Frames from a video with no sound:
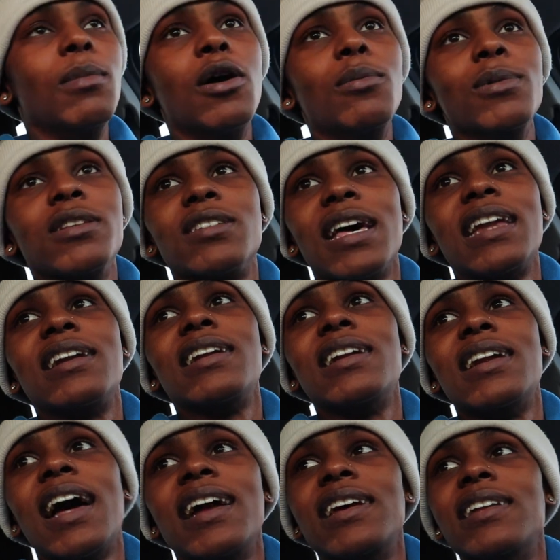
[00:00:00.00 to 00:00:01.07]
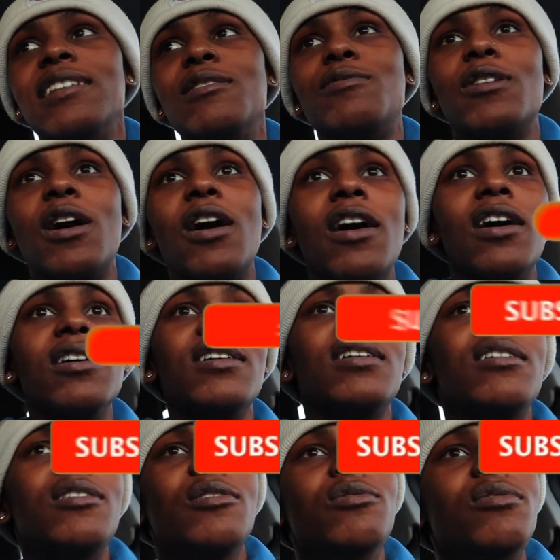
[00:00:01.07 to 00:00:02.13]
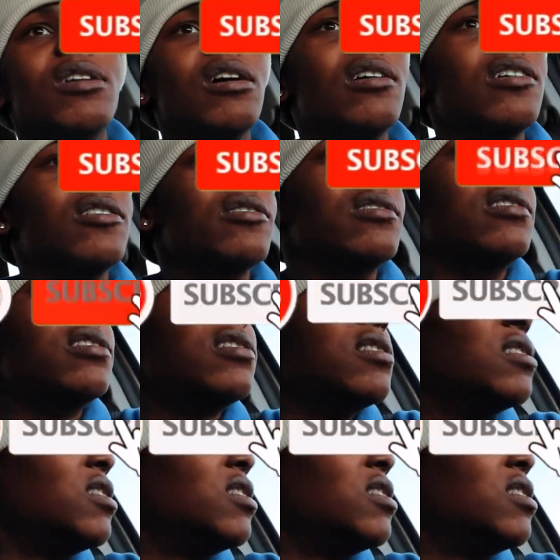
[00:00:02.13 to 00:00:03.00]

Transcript: moments out of the night in this vlog. Who knows?